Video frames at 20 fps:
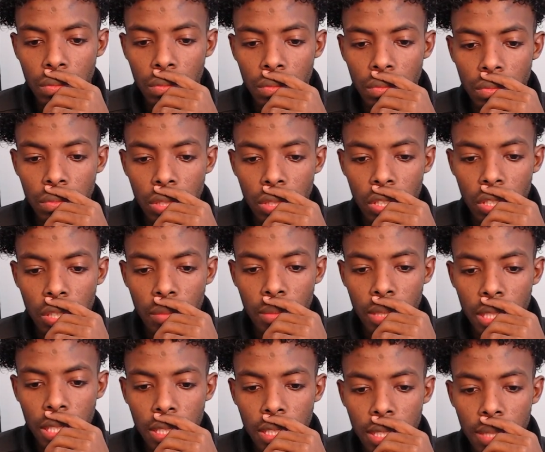You know what I mean?
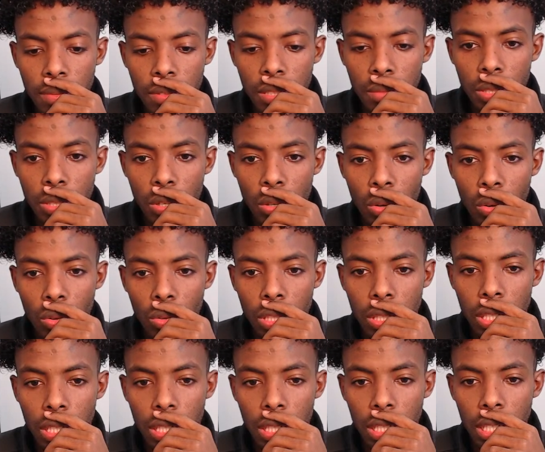There seems to be a hold
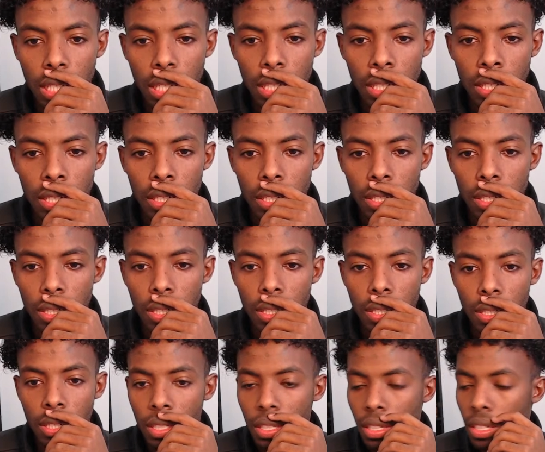here.
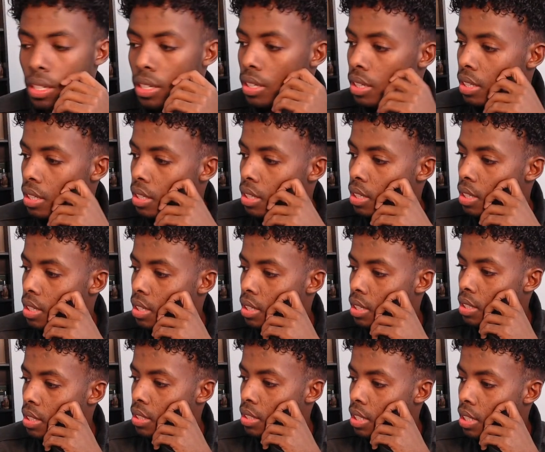
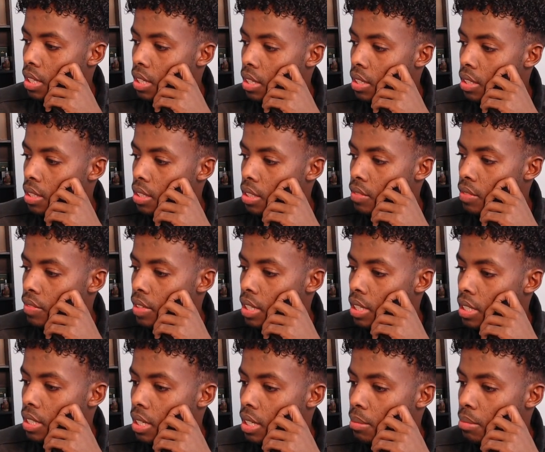Say it's very
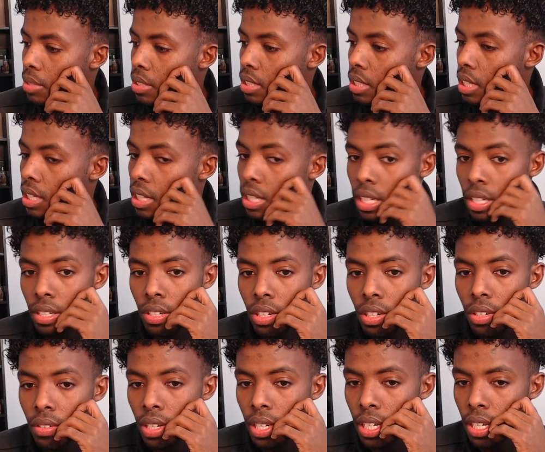tempted to get on a call
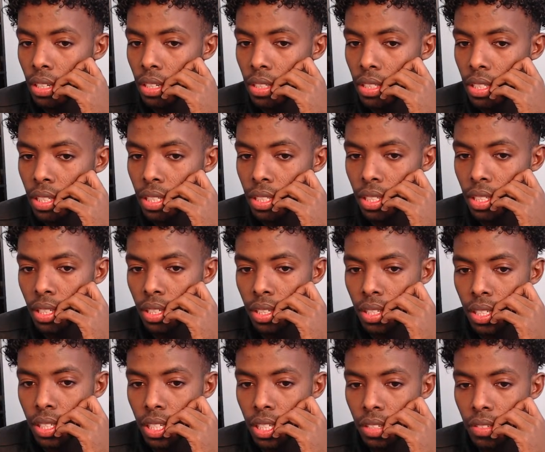right now on Tesla.
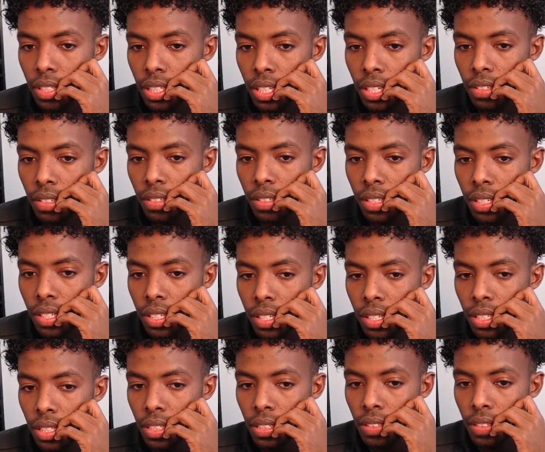Here we go.
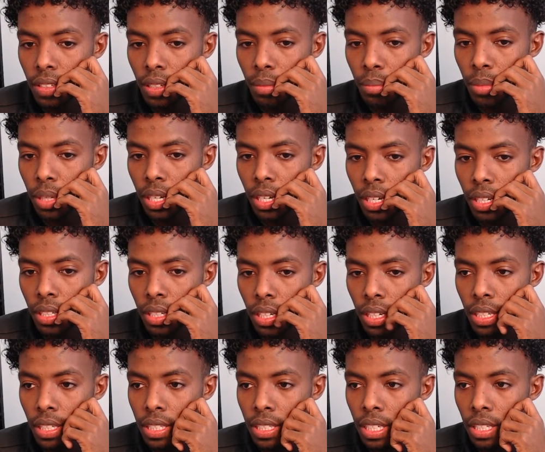Come on, at
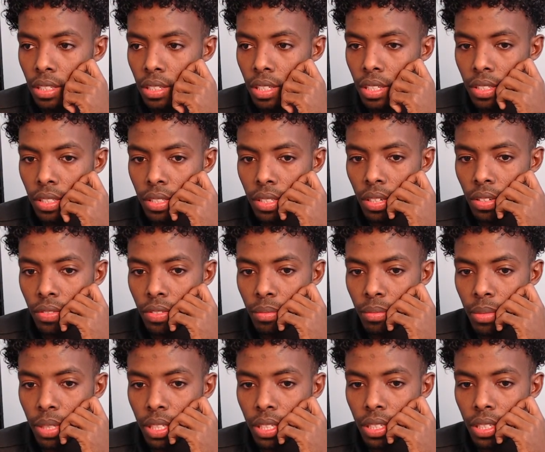least get to this zone for me.